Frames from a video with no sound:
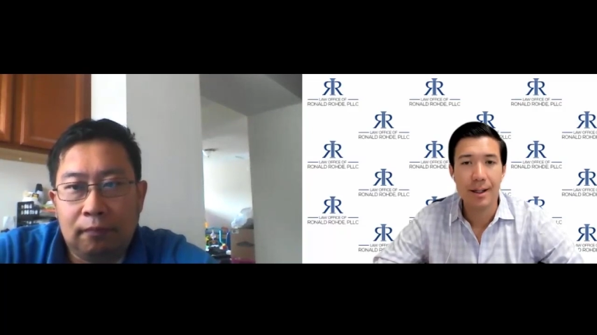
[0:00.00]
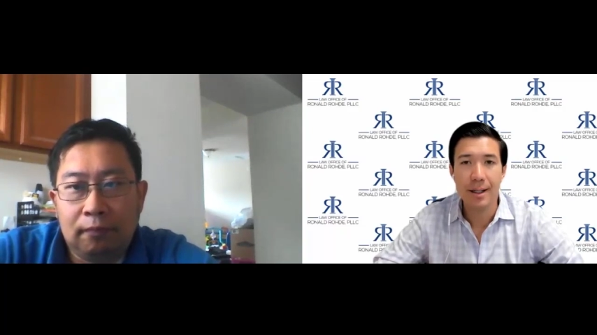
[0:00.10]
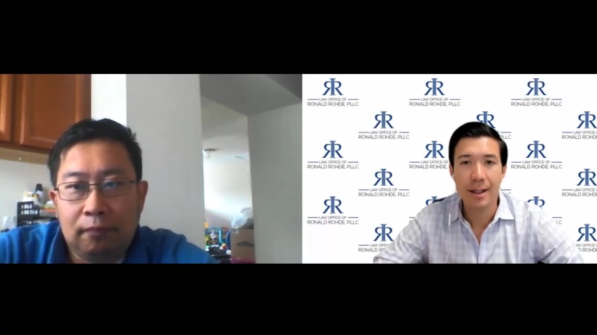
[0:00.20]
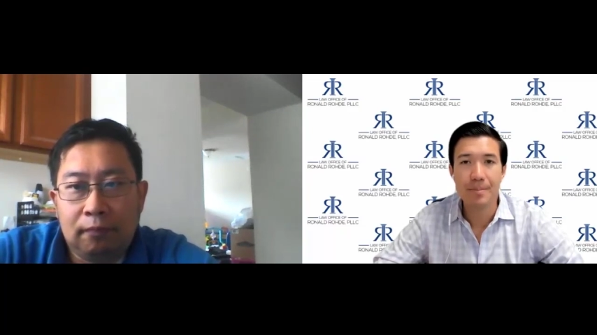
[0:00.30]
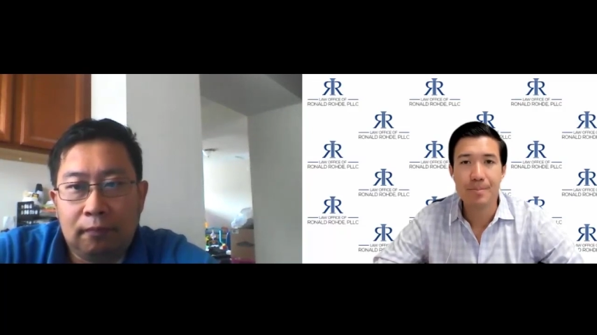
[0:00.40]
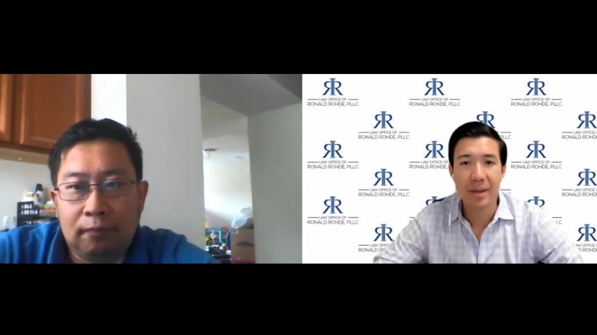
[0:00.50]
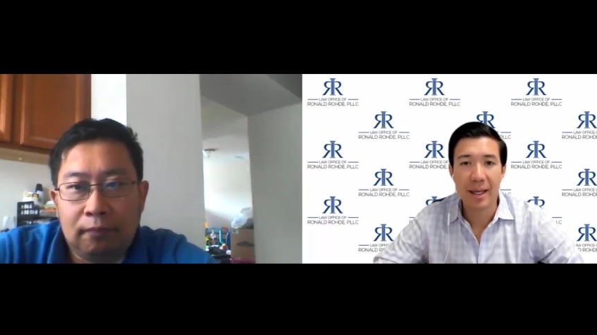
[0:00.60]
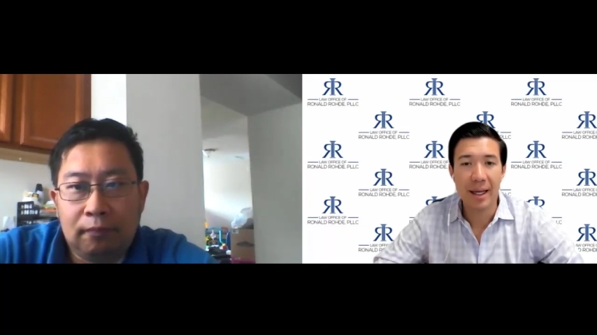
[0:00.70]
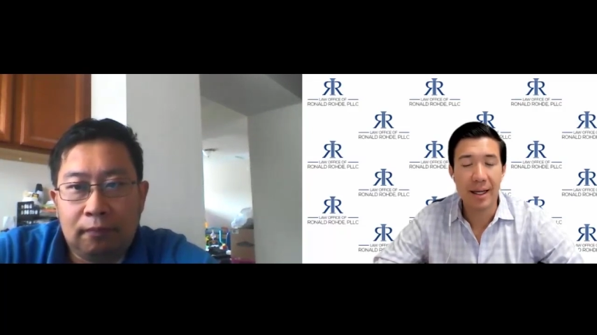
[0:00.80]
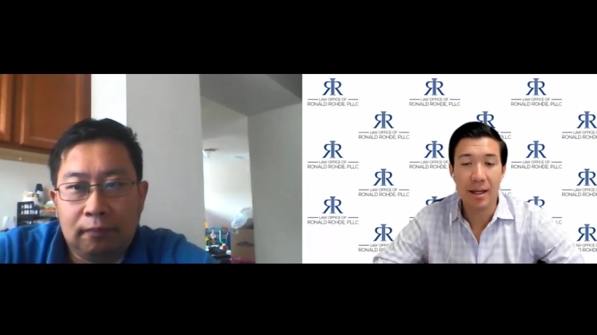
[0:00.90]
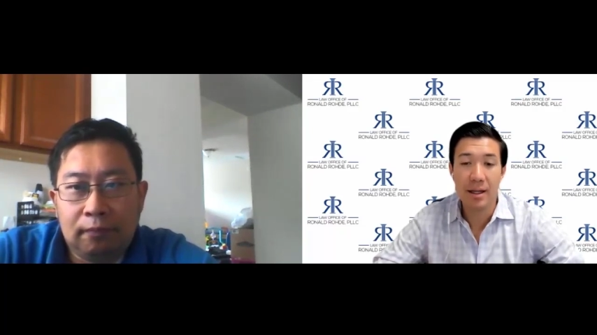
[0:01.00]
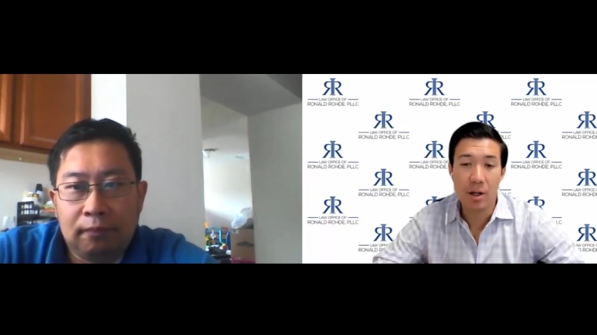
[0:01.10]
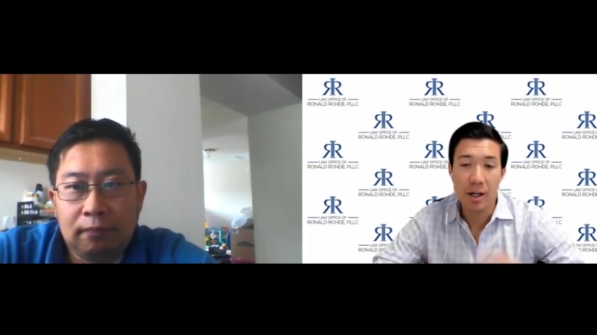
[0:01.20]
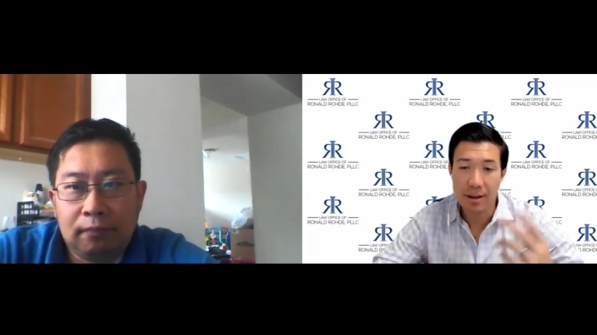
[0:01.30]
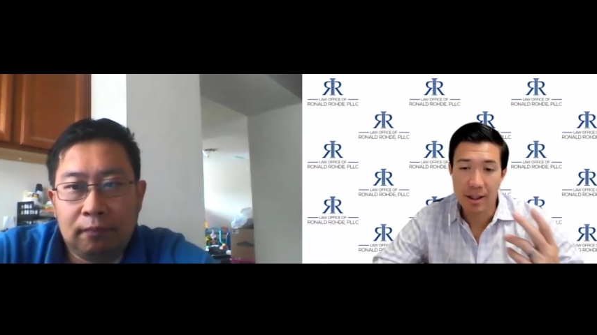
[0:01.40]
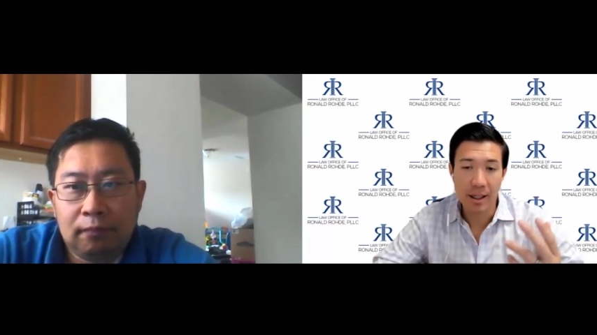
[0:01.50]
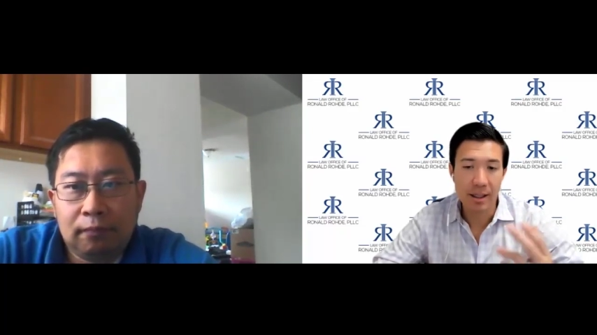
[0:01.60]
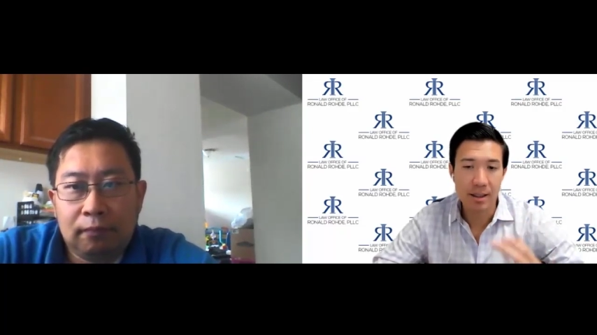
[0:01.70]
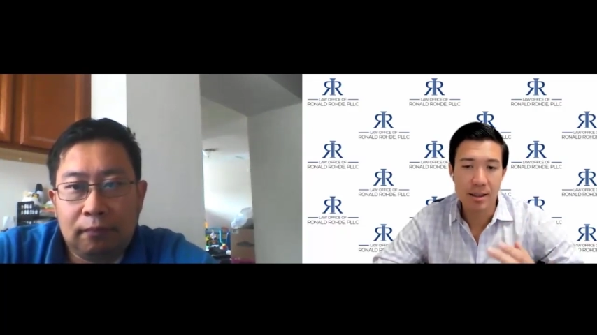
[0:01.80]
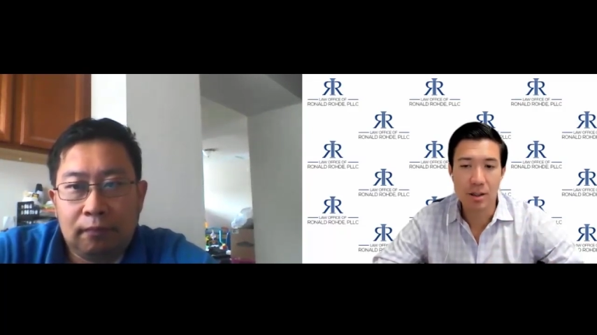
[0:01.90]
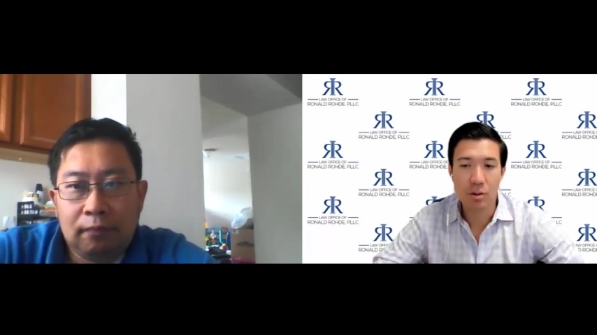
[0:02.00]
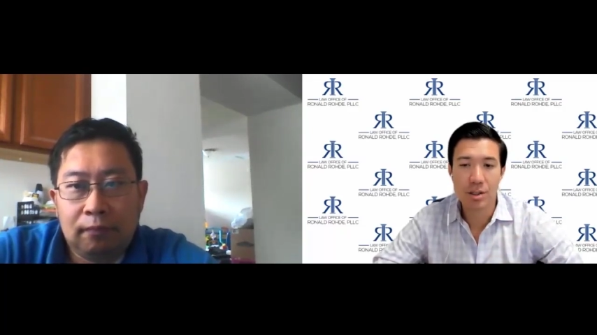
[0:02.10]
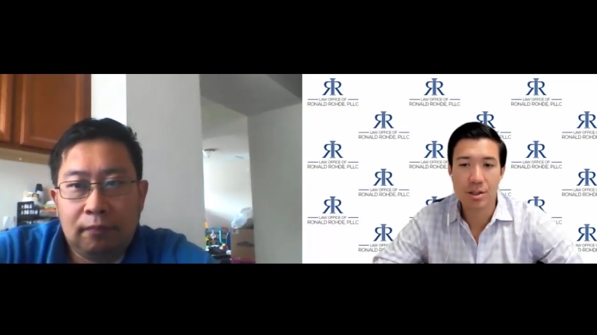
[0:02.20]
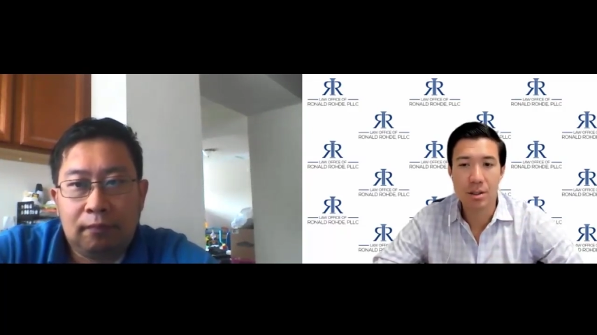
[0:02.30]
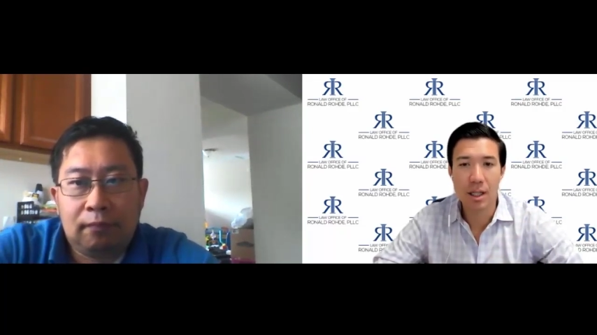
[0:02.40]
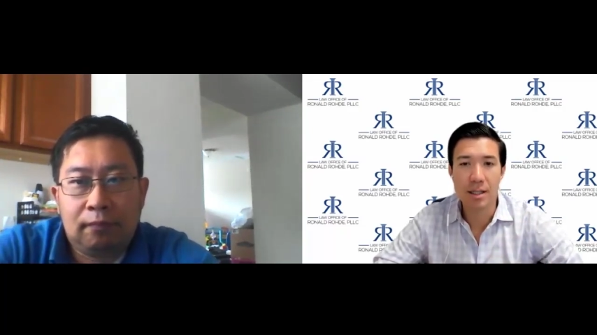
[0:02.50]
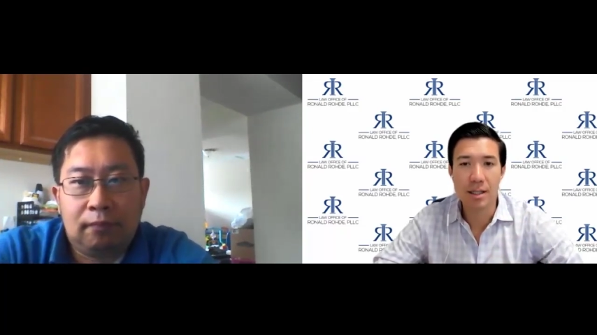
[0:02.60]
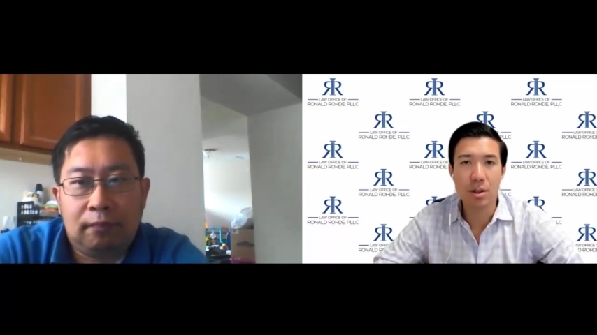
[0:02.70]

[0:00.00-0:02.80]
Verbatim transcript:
Speaker 1: Um, and I, you know, I think I get that question a lot.